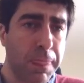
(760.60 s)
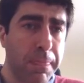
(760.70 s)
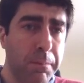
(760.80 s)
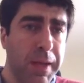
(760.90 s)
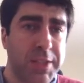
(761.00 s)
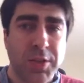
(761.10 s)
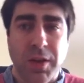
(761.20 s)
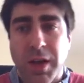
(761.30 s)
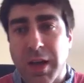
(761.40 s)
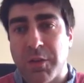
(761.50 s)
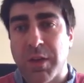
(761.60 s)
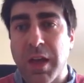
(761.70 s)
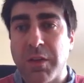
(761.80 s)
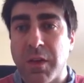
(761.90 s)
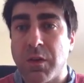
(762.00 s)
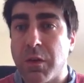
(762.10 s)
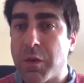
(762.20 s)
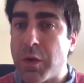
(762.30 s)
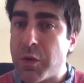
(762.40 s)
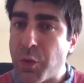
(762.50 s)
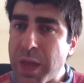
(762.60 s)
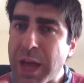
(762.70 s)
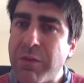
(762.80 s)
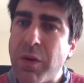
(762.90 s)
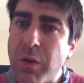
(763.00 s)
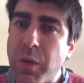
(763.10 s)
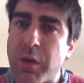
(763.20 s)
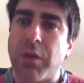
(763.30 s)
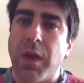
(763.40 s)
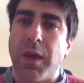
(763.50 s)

But as scientists, of course, we have always